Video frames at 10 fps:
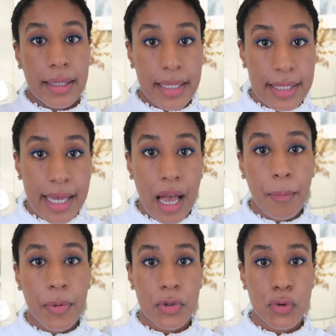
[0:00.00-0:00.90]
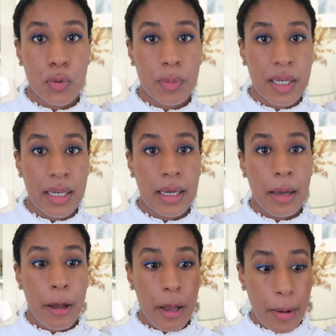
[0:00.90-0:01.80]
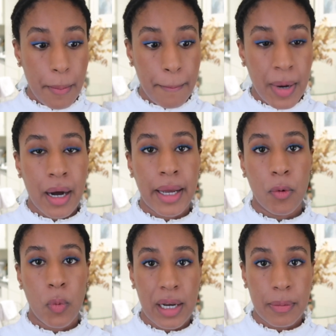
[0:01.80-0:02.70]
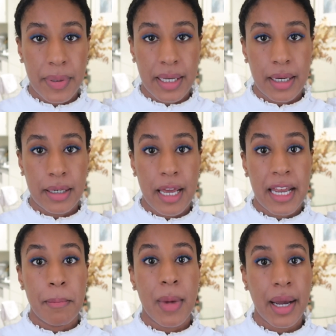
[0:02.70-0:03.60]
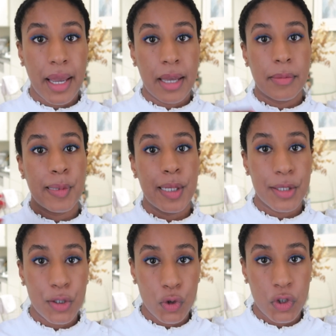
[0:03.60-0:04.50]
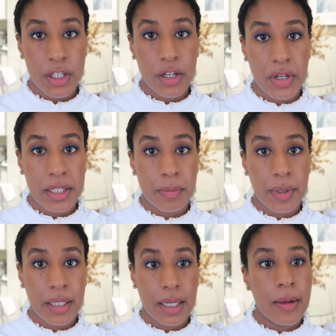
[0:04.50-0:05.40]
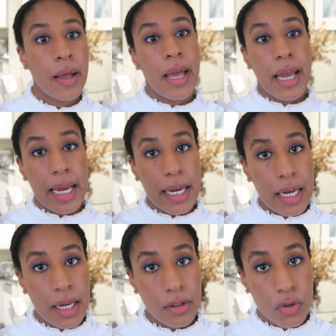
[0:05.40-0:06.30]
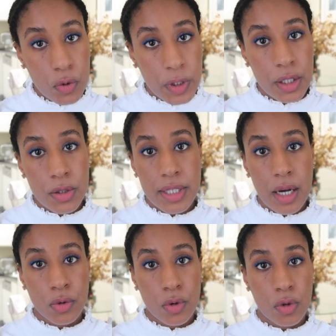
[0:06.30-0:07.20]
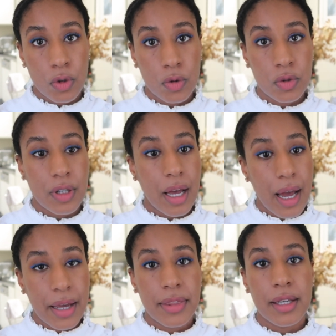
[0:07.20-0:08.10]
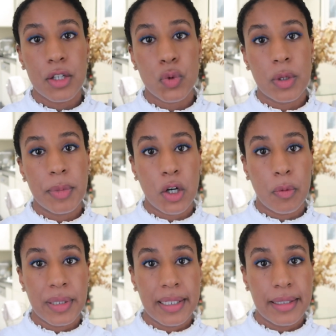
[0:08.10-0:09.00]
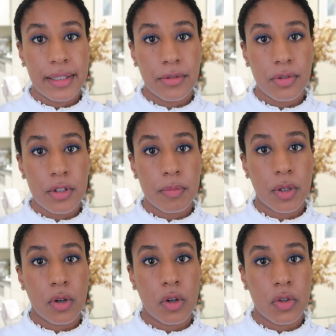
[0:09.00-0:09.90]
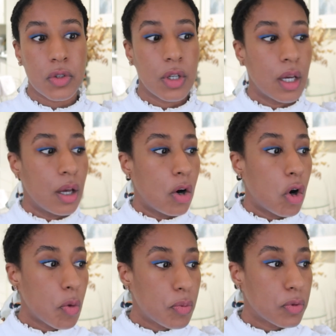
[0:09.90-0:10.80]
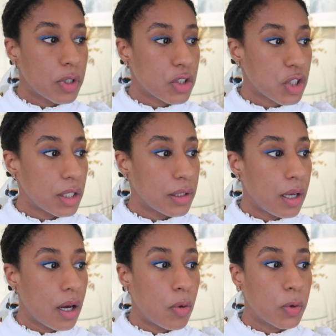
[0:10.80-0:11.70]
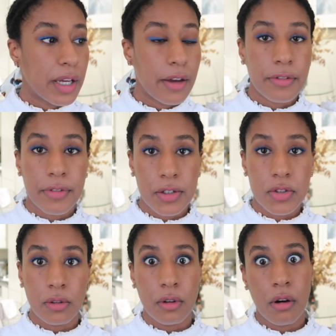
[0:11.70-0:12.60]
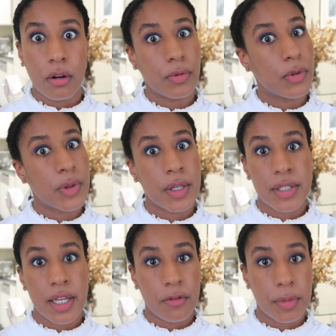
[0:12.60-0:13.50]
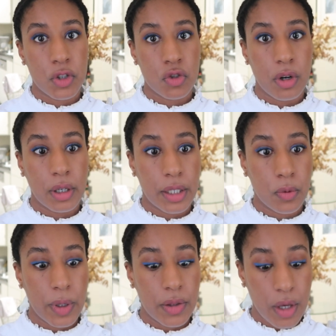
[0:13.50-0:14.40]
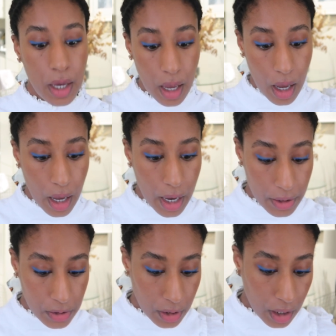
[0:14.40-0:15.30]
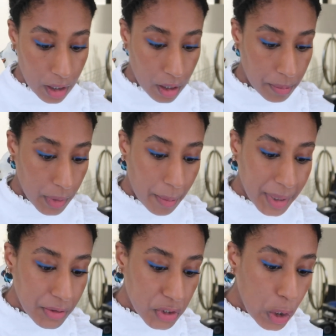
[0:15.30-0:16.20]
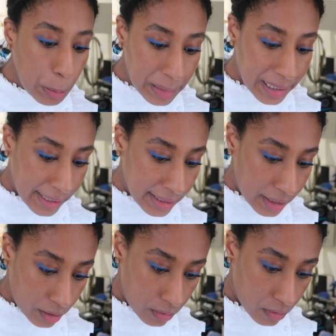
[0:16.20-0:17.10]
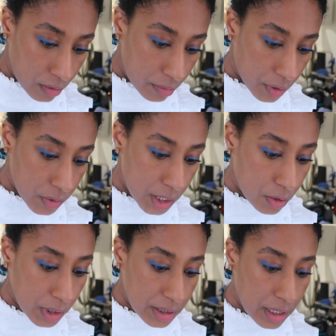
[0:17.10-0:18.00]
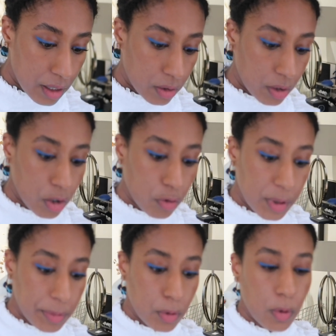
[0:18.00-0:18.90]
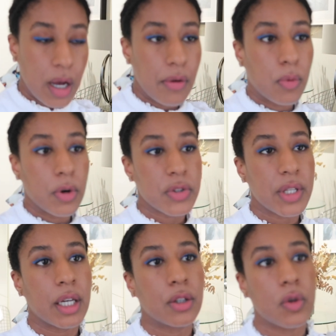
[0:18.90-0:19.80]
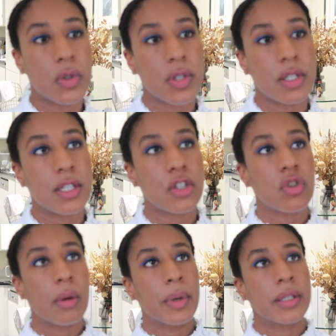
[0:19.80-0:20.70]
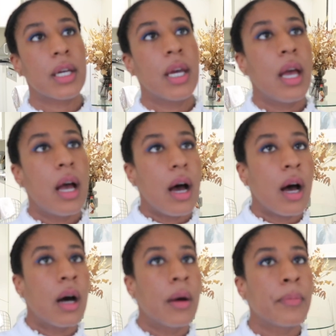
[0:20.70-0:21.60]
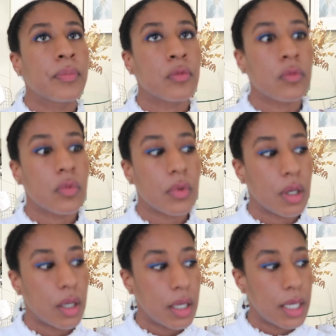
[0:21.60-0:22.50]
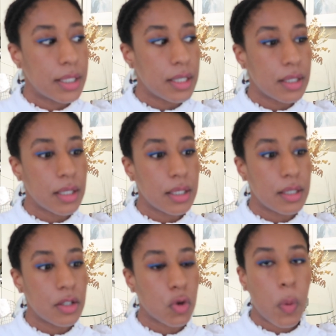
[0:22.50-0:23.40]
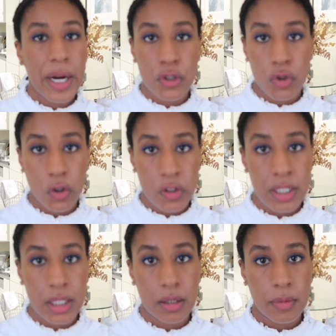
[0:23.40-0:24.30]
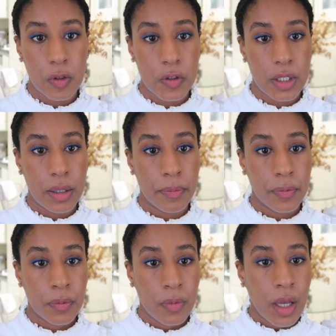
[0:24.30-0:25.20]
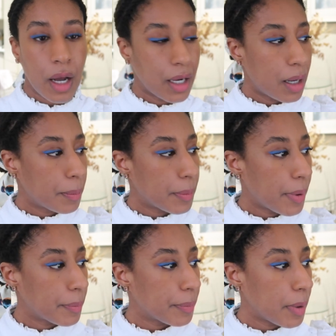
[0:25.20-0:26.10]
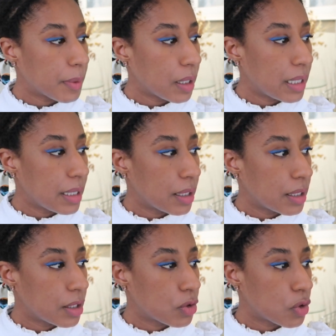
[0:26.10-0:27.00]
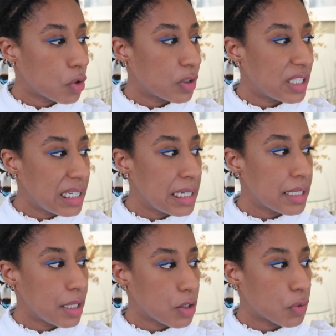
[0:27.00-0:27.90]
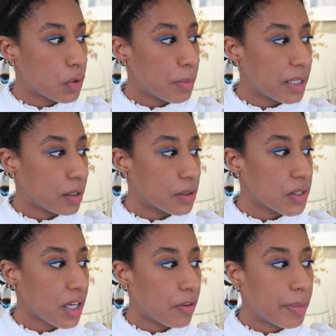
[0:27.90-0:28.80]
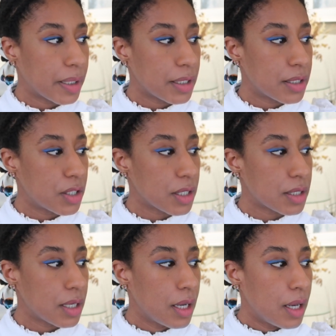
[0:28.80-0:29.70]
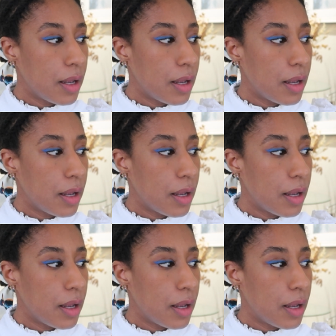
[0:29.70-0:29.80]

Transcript: This happens to be my well being and my ability to generate money. In two years down the road, I think it will be completely different because hopefully, inshallah, I would have fixed a lot of the things that I've been struggling with. And um, I'm not complaining because I know that there are a lot of people who have worse diagnosis, etc. But um, it is it is quite daunting because um, I, am I'm, I'm, I'm not getting into the details of the medical stuff, but it's just